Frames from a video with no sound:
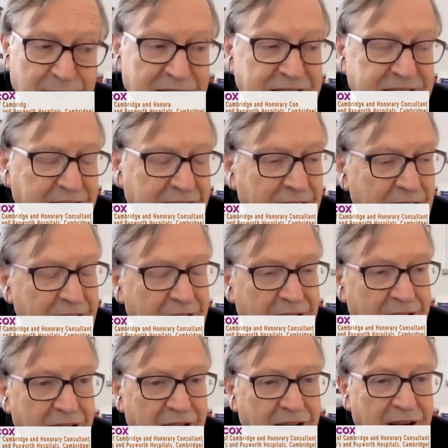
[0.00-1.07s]
meeting
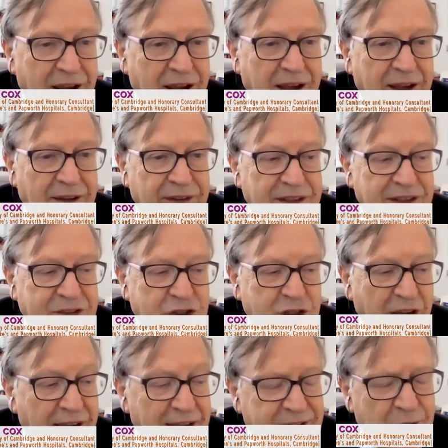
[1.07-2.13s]
and this
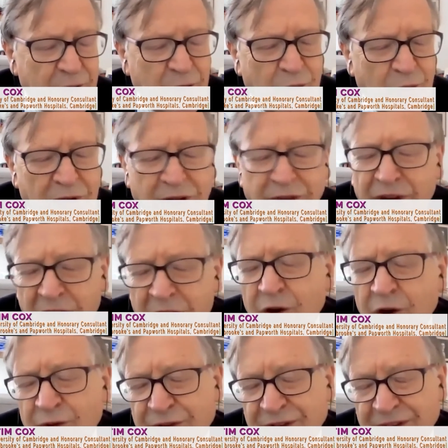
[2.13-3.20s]
chat will
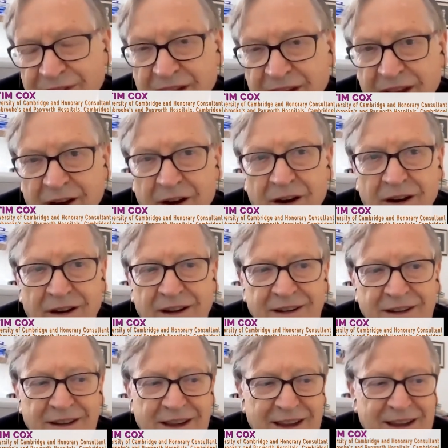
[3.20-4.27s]
know that they are
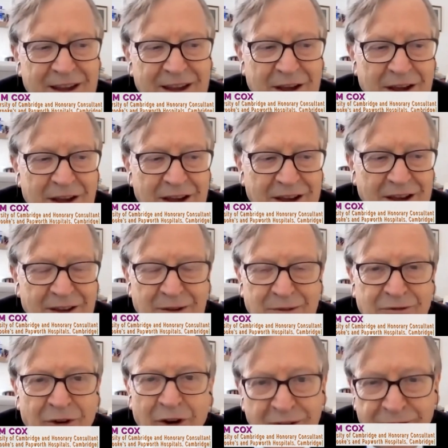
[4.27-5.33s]

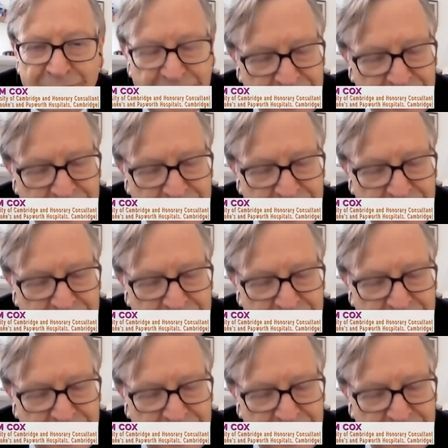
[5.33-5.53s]
very